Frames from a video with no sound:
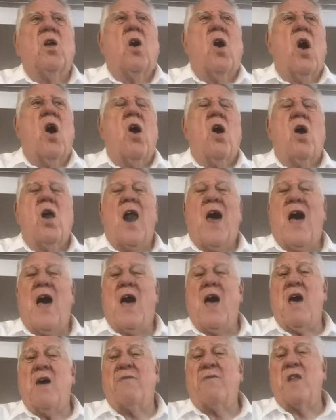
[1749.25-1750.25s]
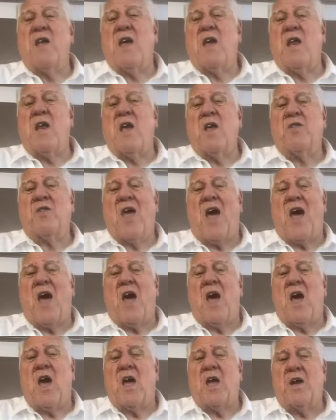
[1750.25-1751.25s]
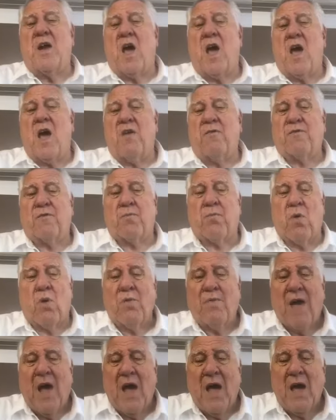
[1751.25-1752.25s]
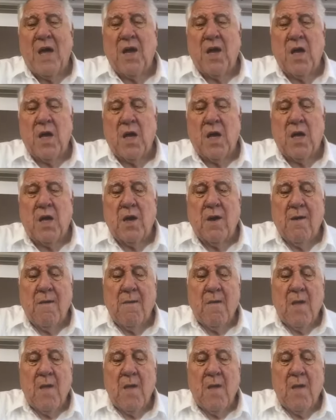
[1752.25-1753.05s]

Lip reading: All I have needed, thy hand hath provided.